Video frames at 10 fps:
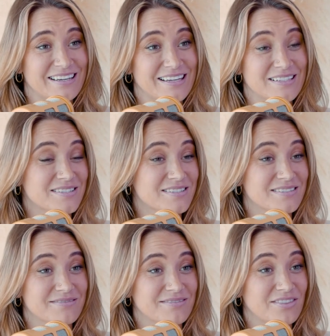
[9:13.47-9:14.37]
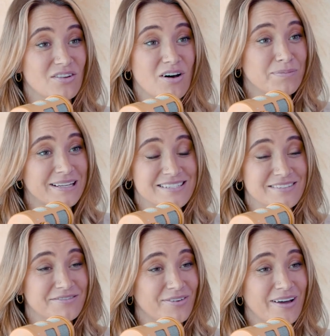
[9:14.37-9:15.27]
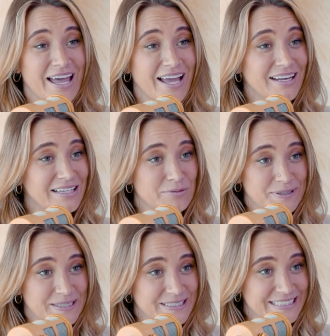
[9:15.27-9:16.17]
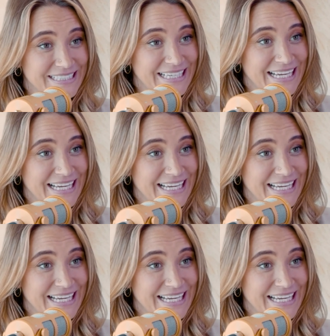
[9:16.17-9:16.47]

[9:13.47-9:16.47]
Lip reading: It's not pleasant for anyone.